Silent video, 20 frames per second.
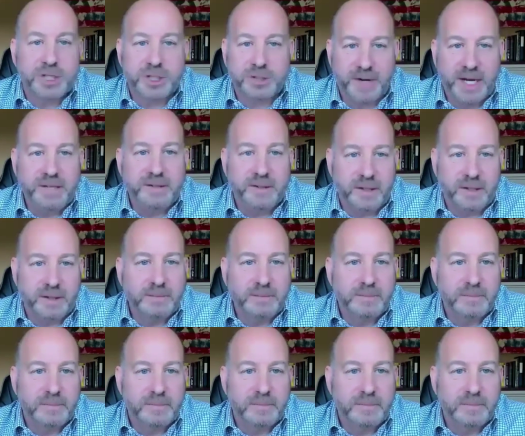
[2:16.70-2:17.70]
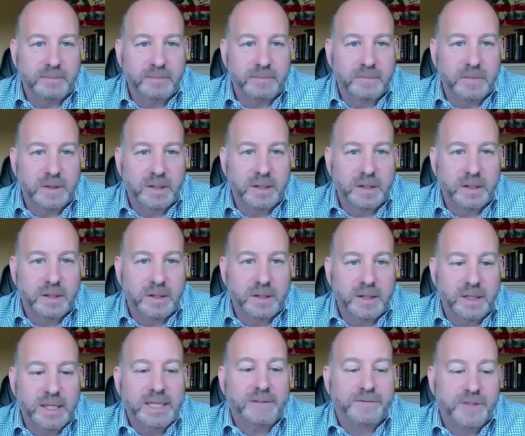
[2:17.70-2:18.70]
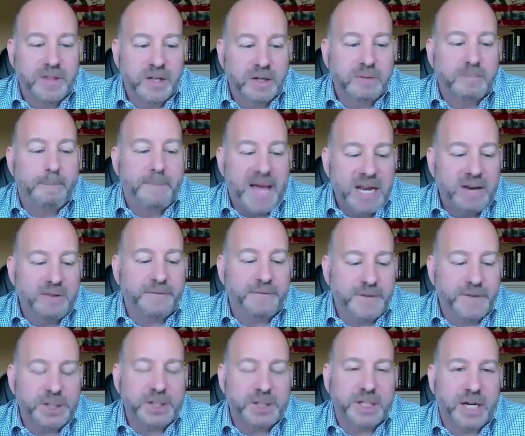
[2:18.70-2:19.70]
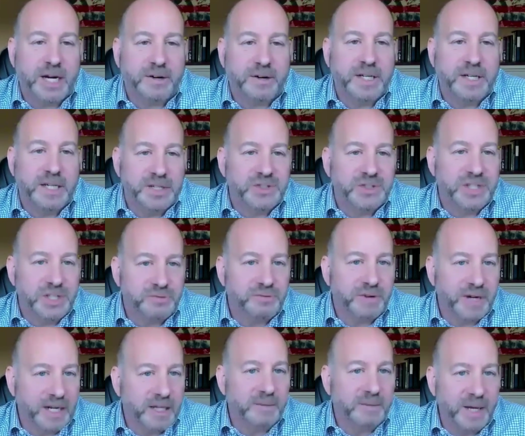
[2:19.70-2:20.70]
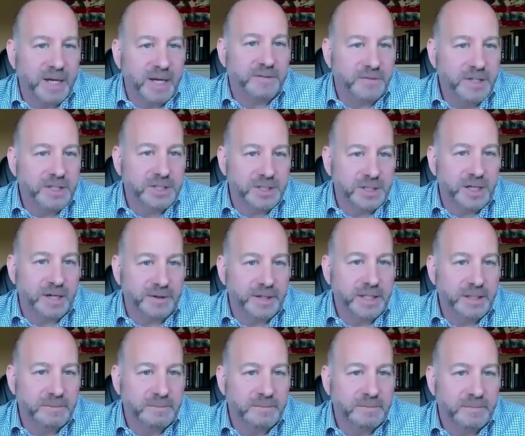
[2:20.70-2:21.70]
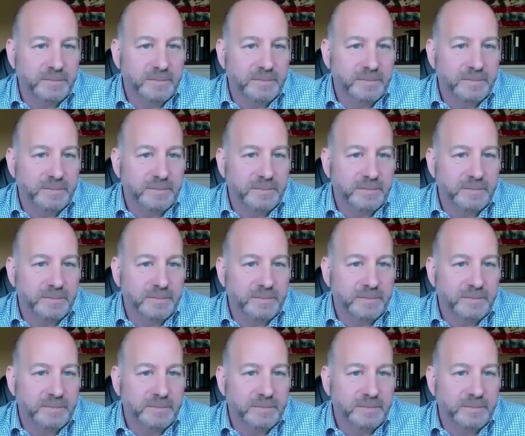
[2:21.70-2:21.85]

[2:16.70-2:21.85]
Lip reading: or surrender, if the beneficiary is an Israeli beneficiary,